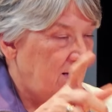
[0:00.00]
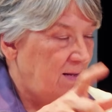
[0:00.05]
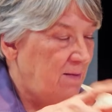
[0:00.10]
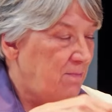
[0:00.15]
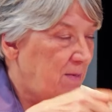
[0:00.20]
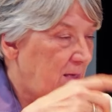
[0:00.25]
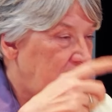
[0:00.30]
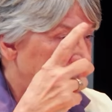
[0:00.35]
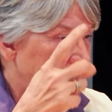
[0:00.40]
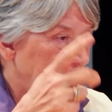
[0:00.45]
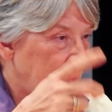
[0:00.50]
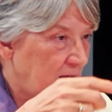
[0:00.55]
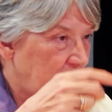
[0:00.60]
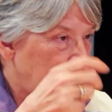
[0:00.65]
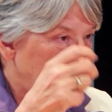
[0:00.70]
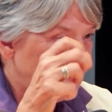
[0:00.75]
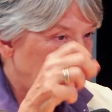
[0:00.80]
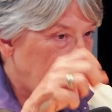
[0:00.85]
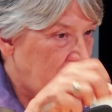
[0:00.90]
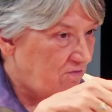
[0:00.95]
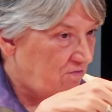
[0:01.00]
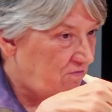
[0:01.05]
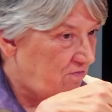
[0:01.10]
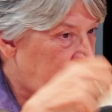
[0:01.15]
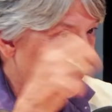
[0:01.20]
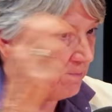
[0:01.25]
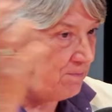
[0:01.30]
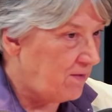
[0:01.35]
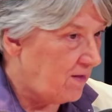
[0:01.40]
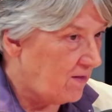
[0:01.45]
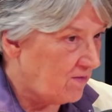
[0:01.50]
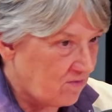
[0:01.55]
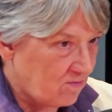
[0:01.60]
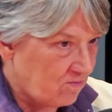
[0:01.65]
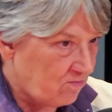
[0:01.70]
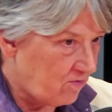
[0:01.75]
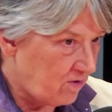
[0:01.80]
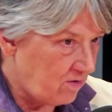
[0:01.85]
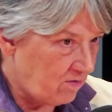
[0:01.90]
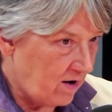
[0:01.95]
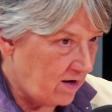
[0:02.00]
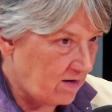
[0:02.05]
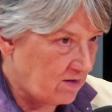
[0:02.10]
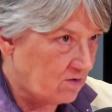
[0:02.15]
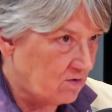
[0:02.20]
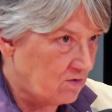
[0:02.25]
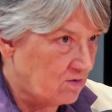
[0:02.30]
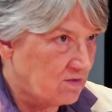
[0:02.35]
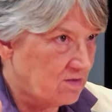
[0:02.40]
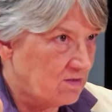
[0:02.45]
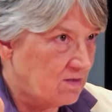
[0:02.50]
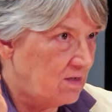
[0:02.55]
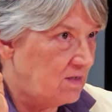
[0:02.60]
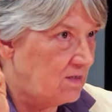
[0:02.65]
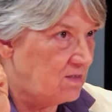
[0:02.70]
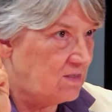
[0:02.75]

And in making energy, it flips out some free radicals.